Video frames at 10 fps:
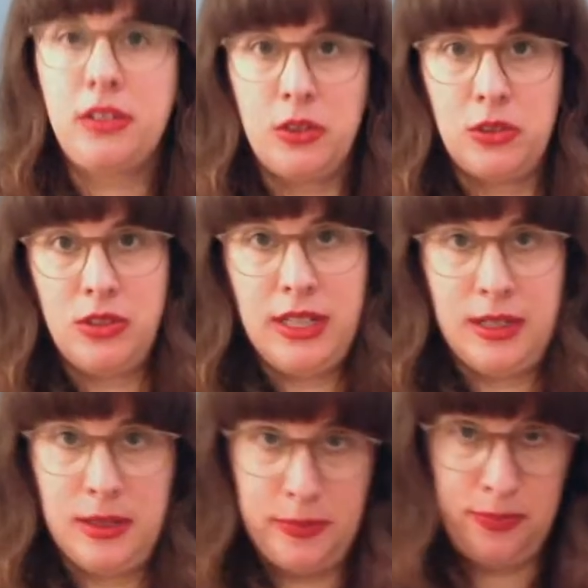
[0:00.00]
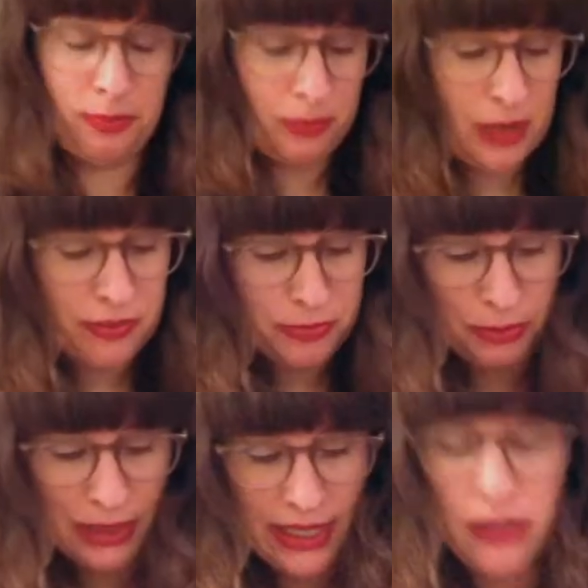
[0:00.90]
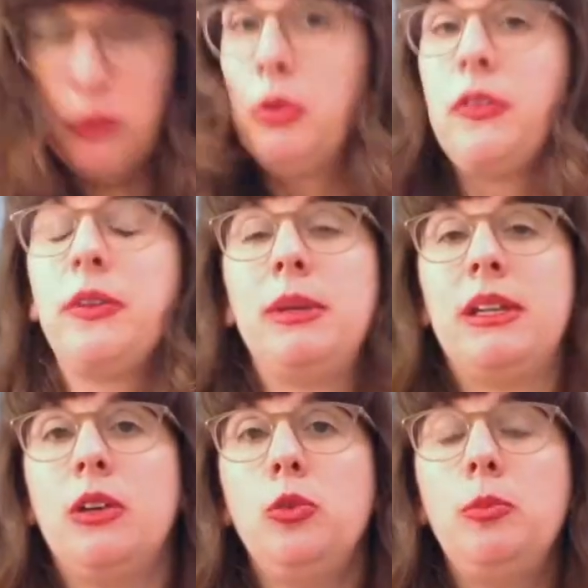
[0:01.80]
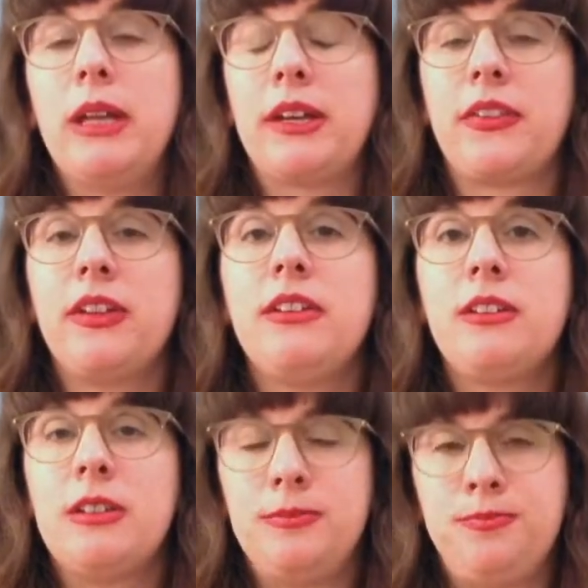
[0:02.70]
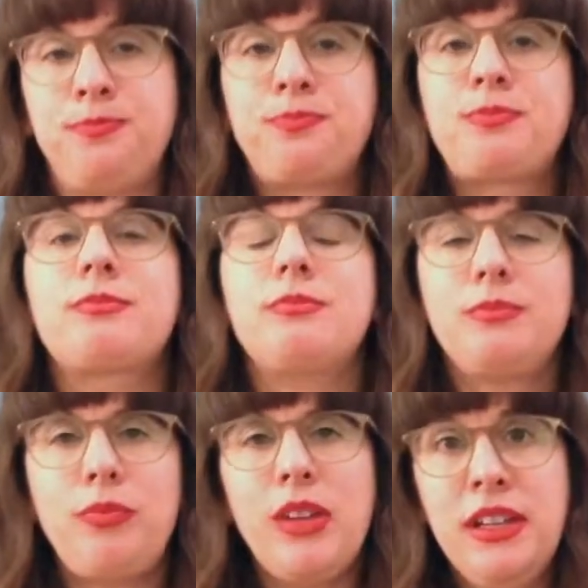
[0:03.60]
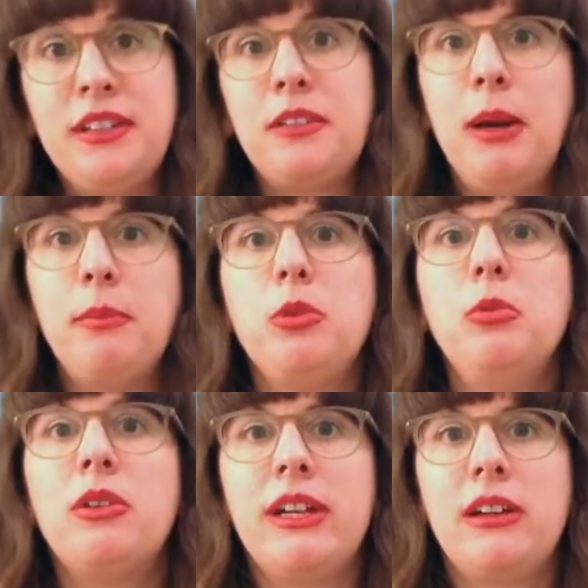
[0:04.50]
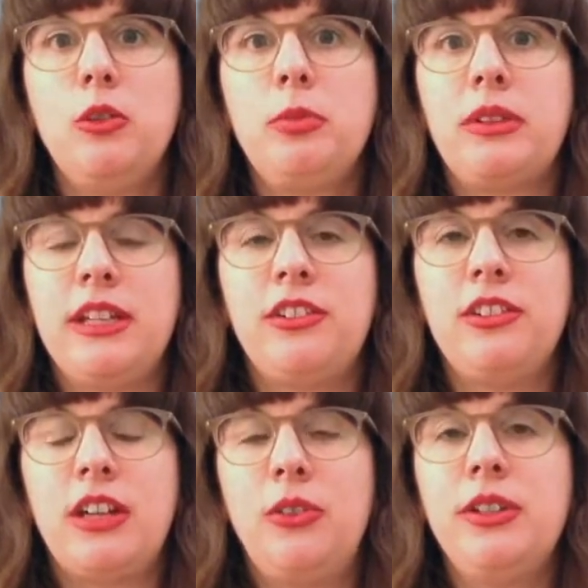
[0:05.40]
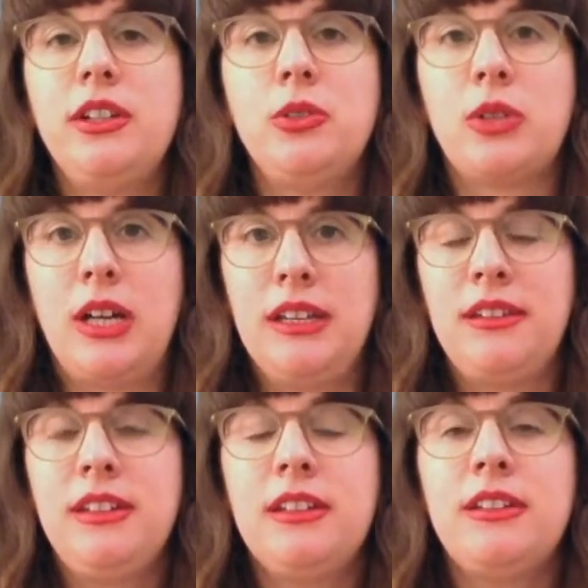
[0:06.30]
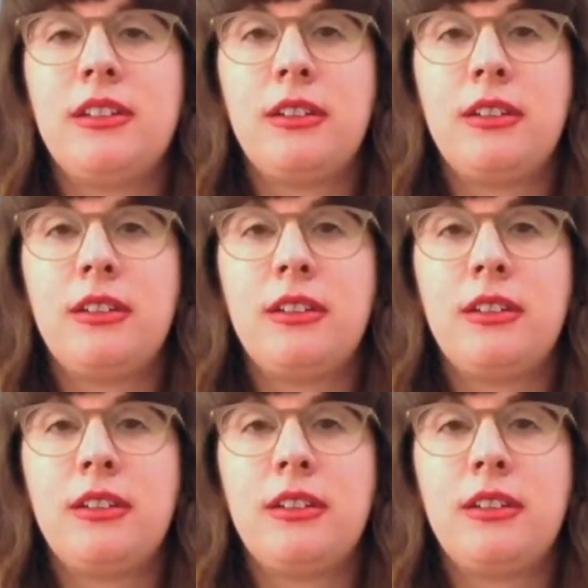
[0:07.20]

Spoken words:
you have been playing. You put them in a loop like this. It's my boomerang loop station down here, you can't see it.